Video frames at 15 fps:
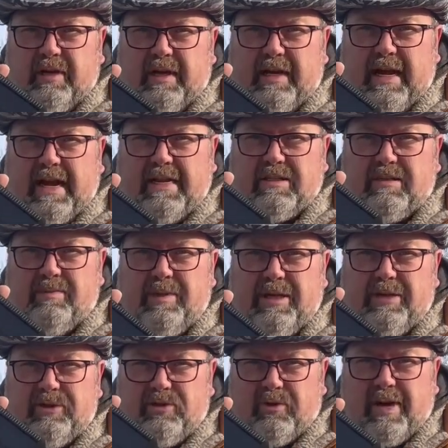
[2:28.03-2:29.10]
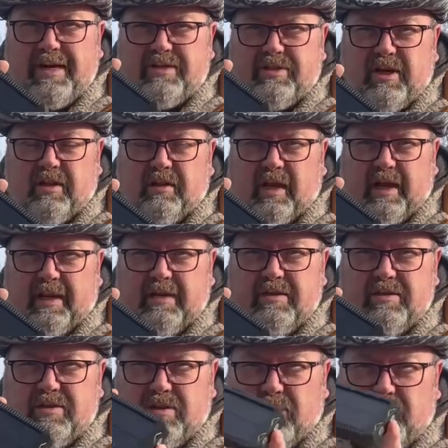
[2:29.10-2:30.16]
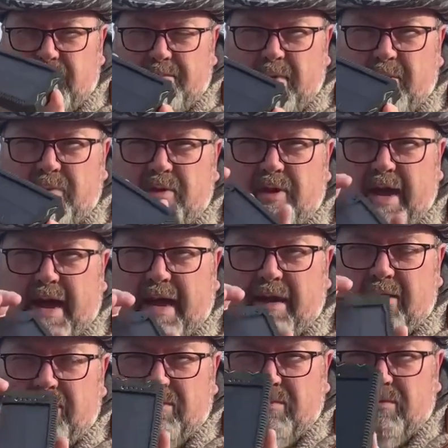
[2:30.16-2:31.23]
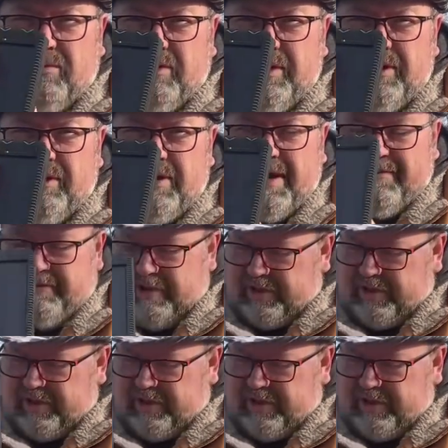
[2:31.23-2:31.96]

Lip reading: It has to be in direct sunlight. So remember that when you have